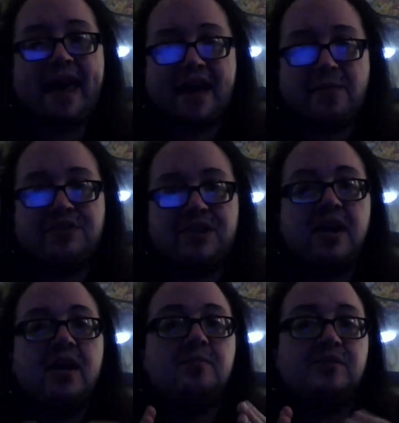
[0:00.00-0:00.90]
games
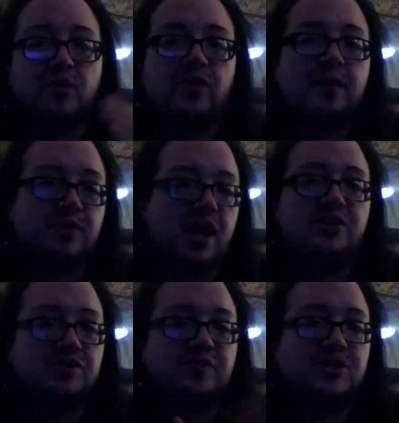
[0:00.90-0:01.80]
before I
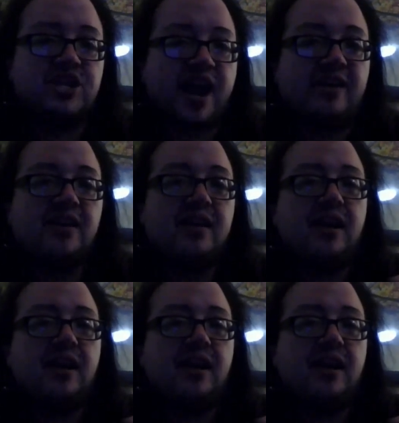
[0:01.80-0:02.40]
blocked her from chat.